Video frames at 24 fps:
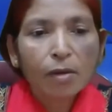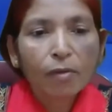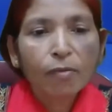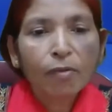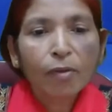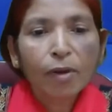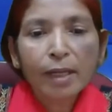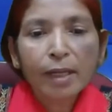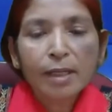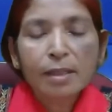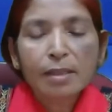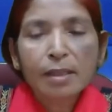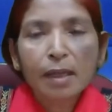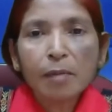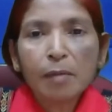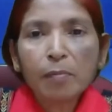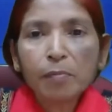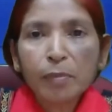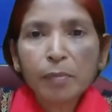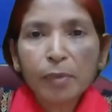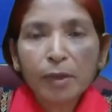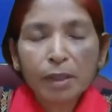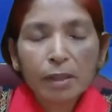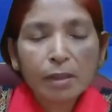For
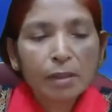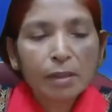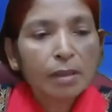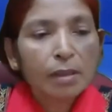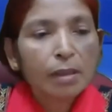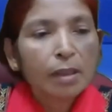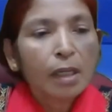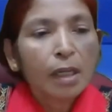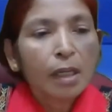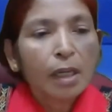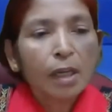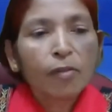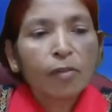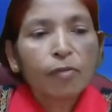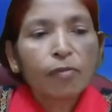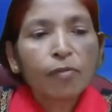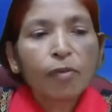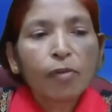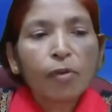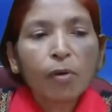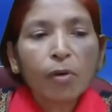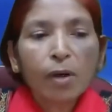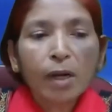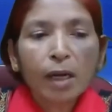example, if
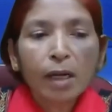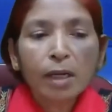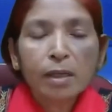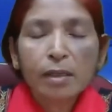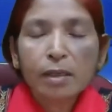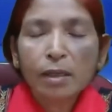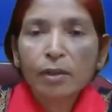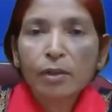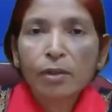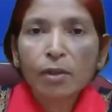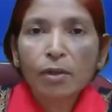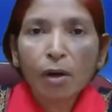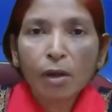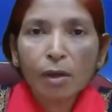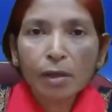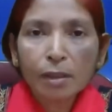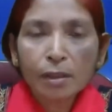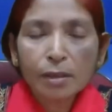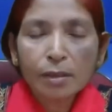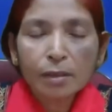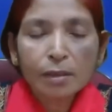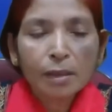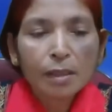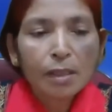
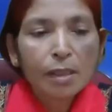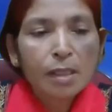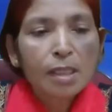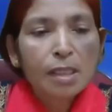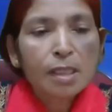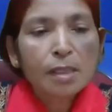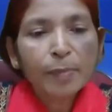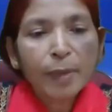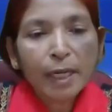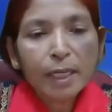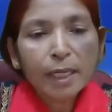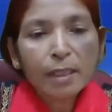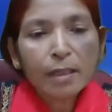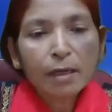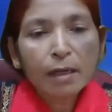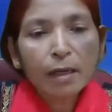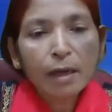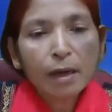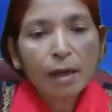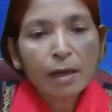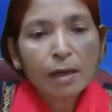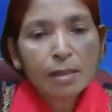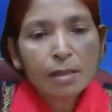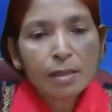$400 spent
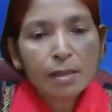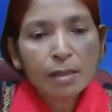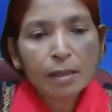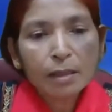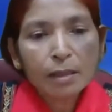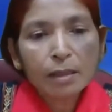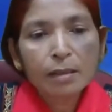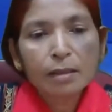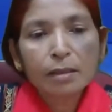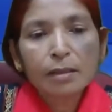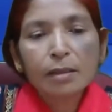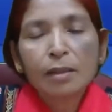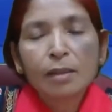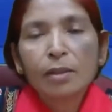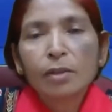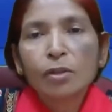last year